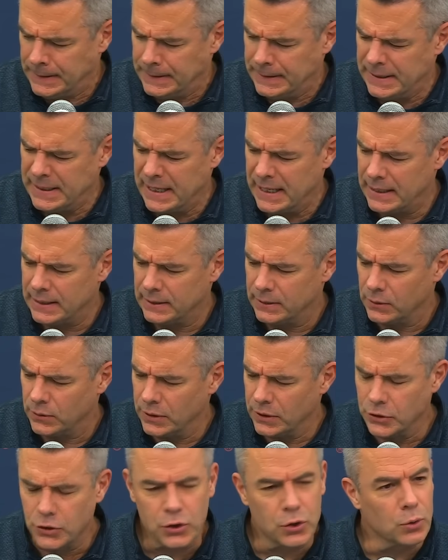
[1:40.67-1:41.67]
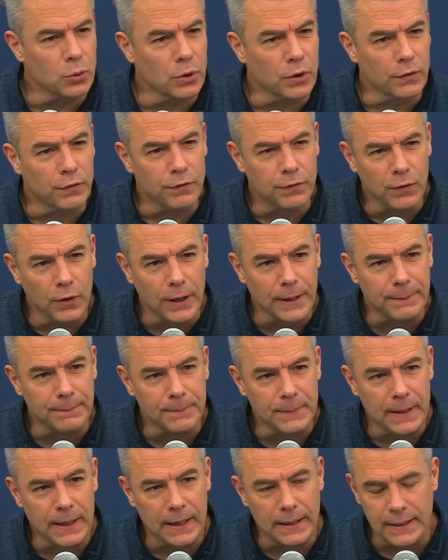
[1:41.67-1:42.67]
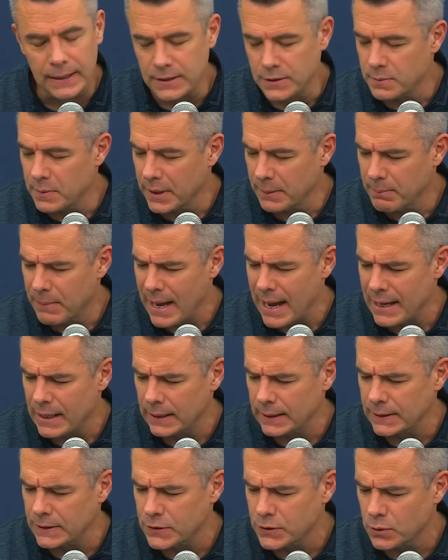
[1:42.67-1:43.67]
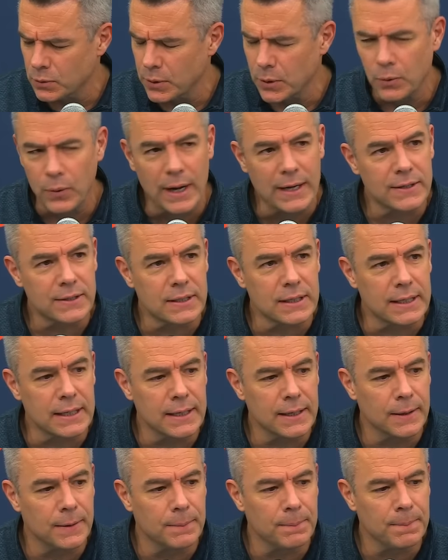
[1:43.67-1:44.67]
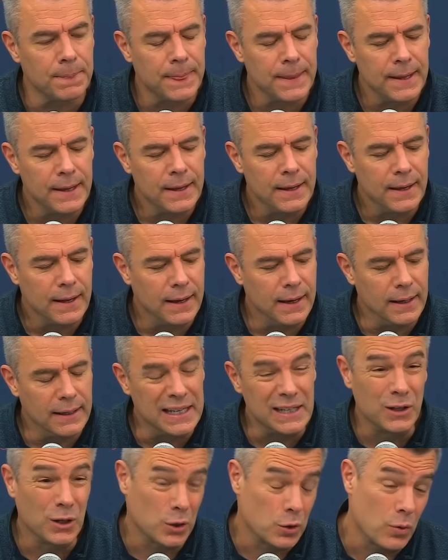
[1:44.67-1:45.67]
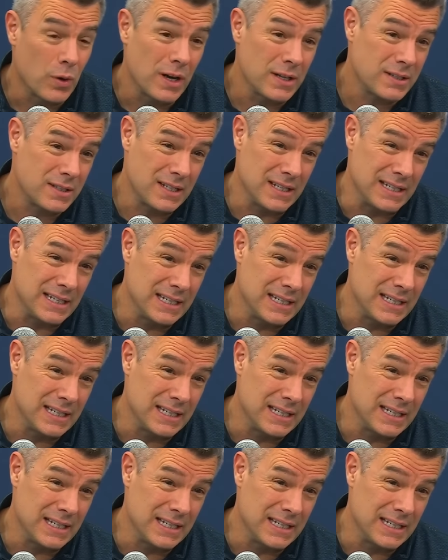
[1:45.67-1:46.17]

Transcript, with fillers: he had a little issue with a foot uh, that he's been battling, so we rested him, and he looked rusty.